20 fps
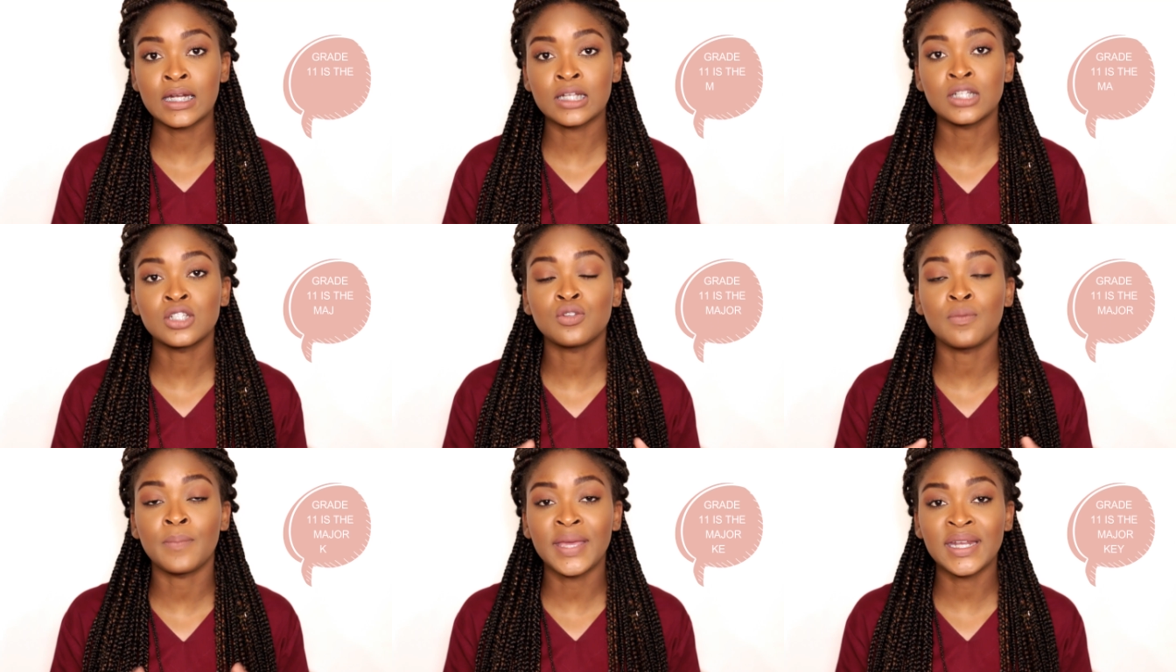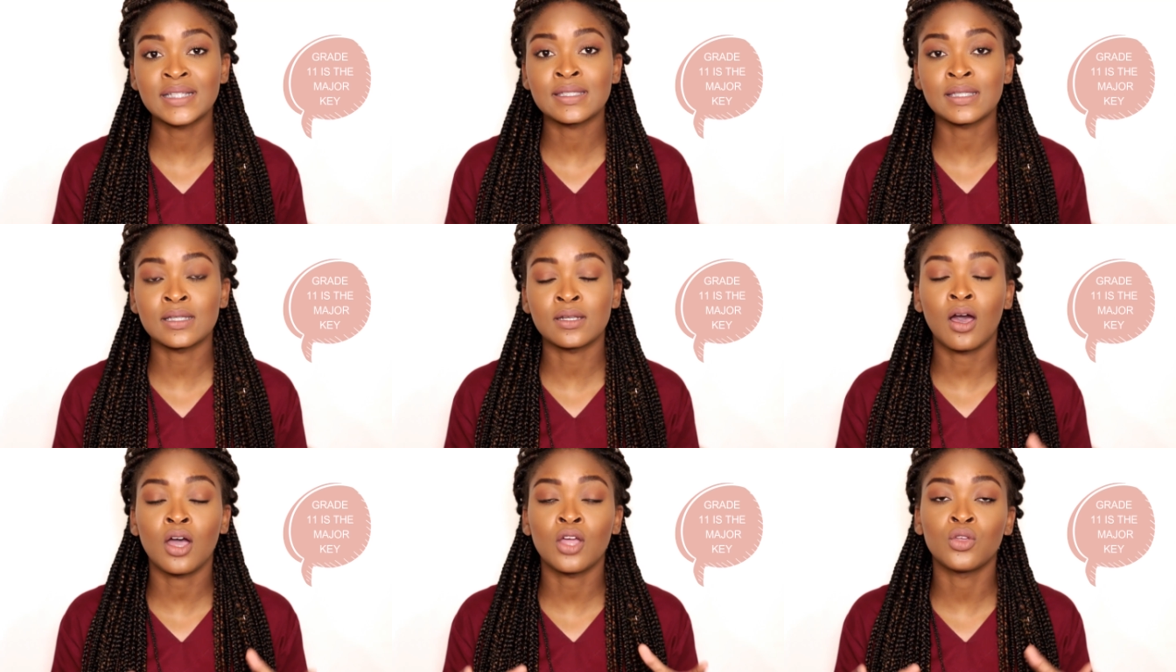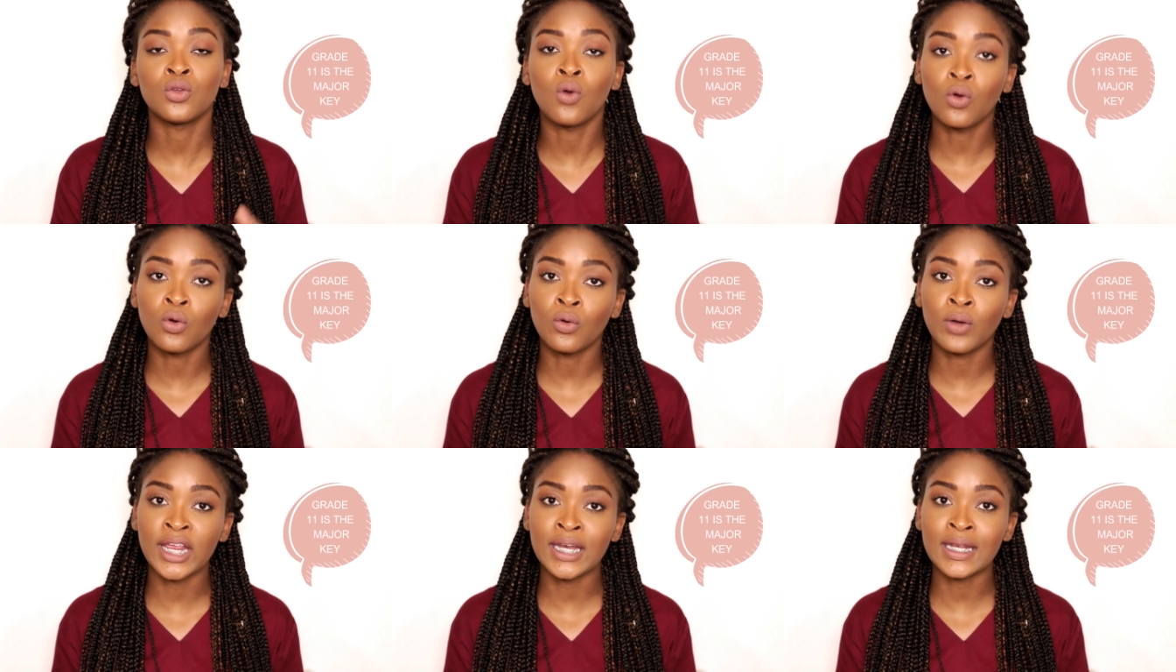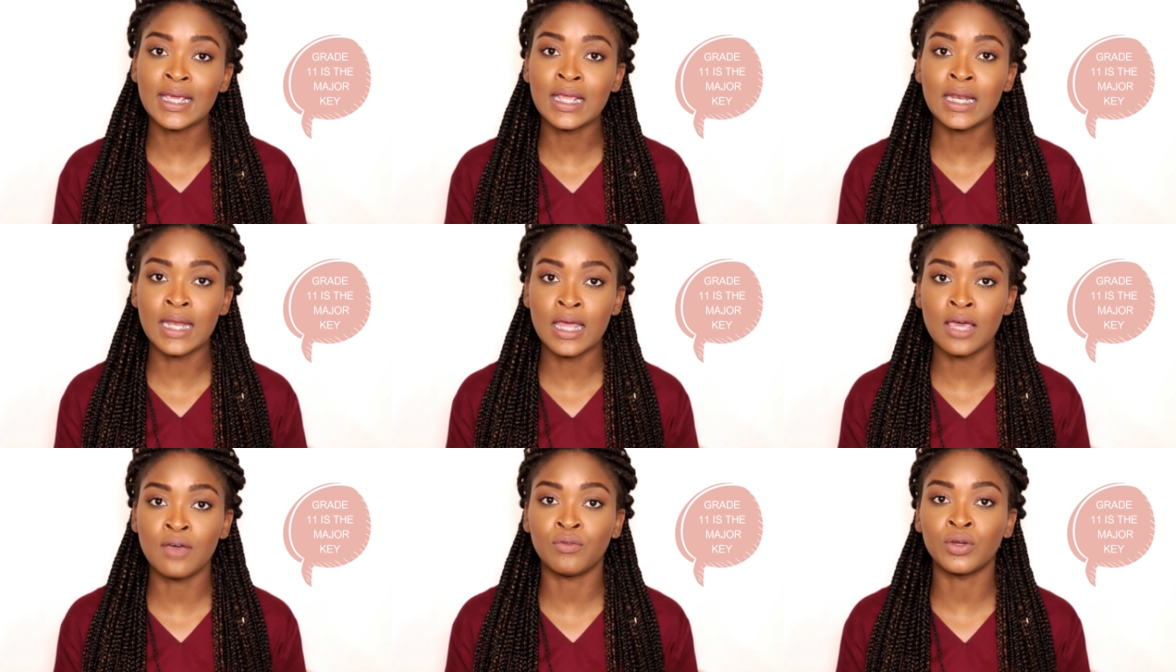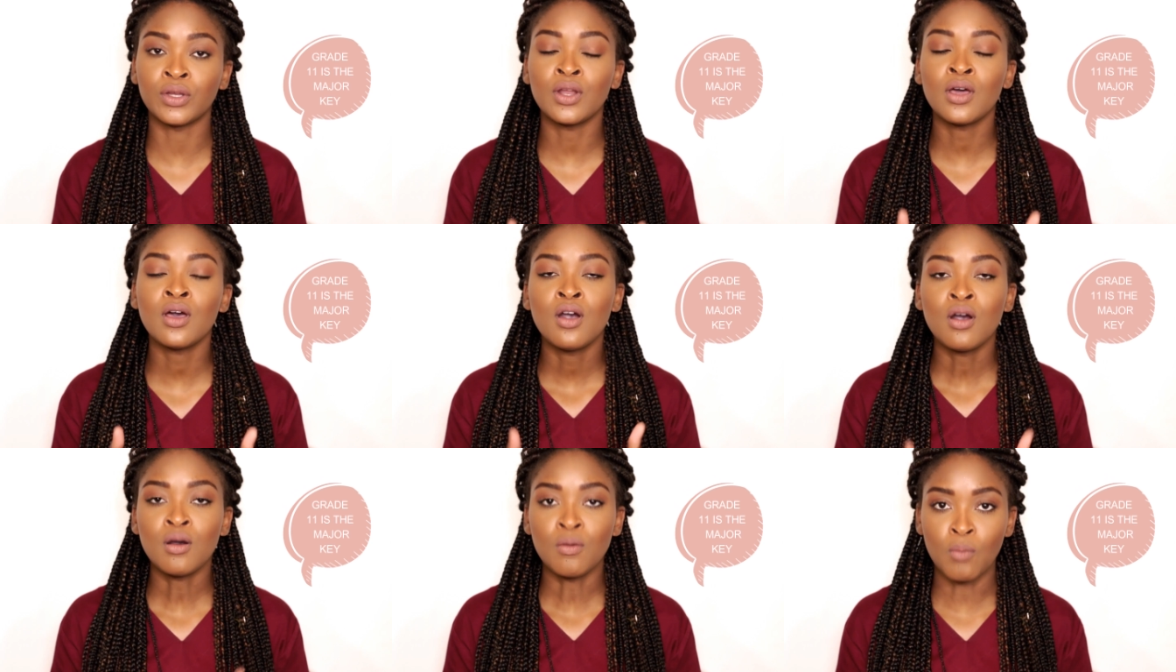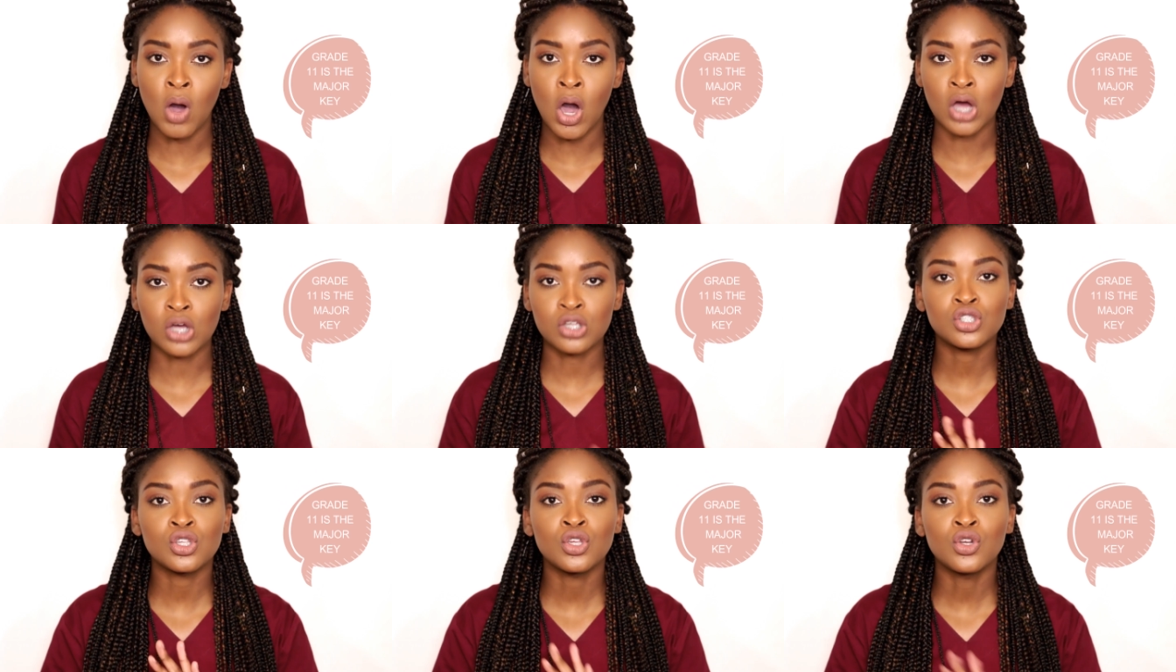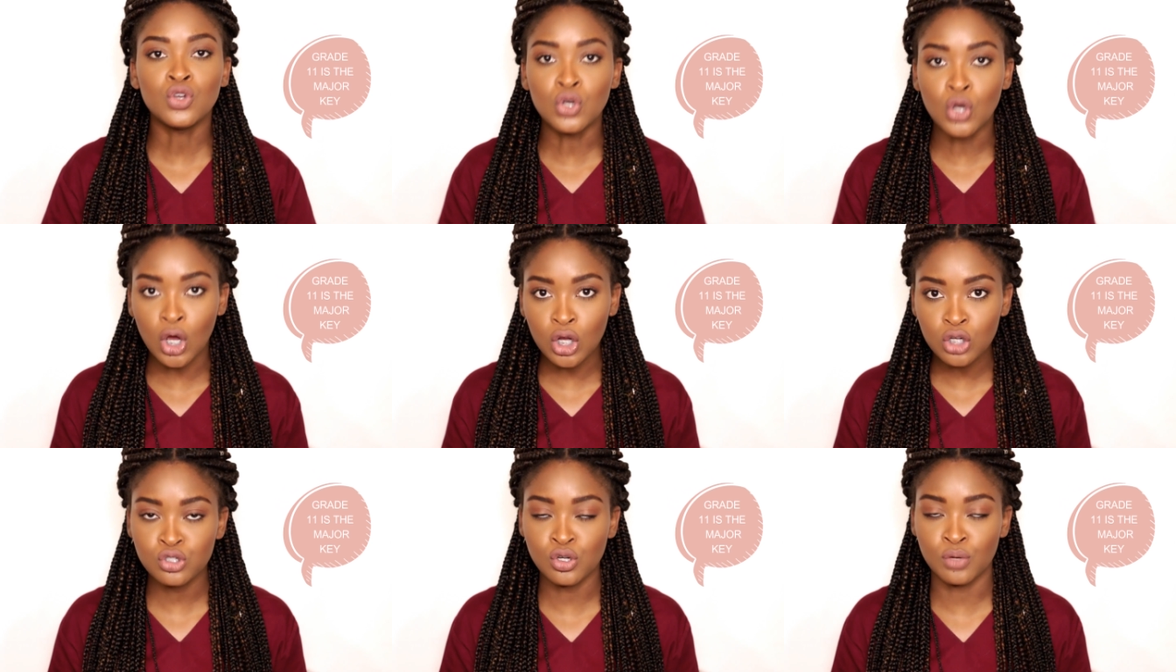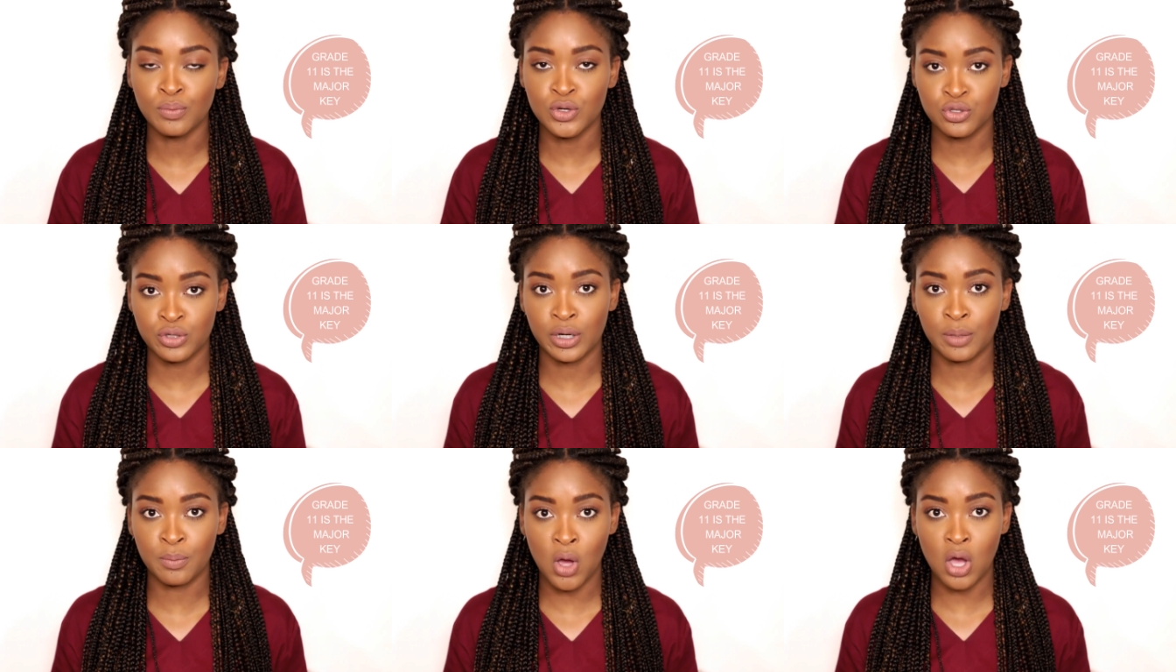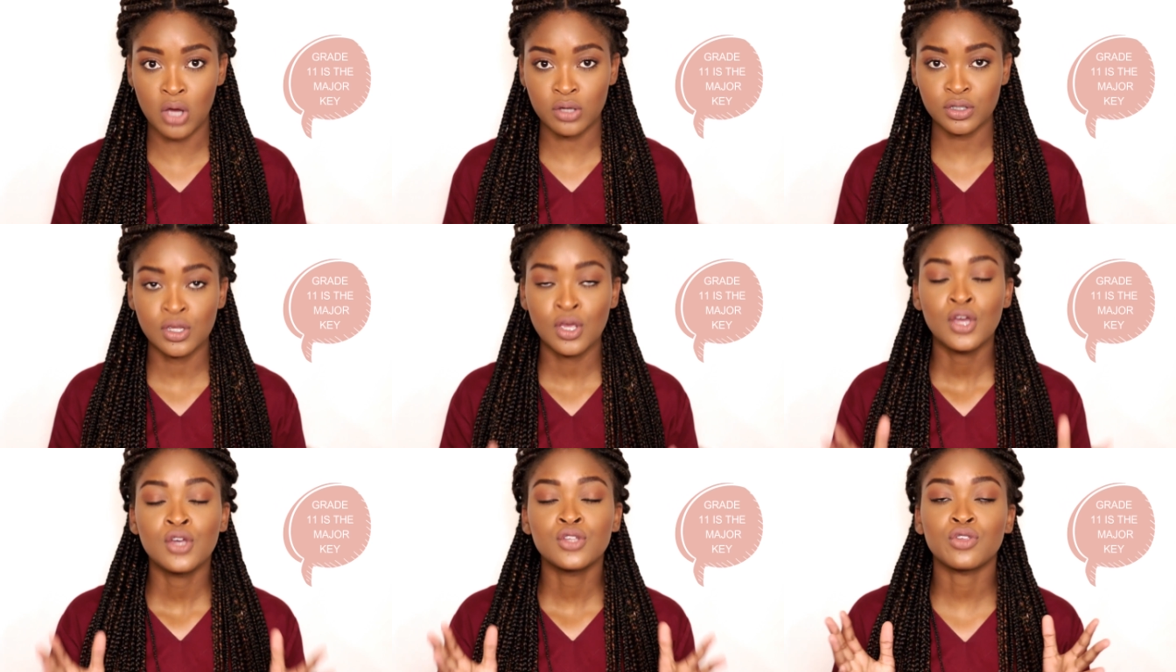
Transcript: get into medicine, are your grade 11 marks, not your matric marks.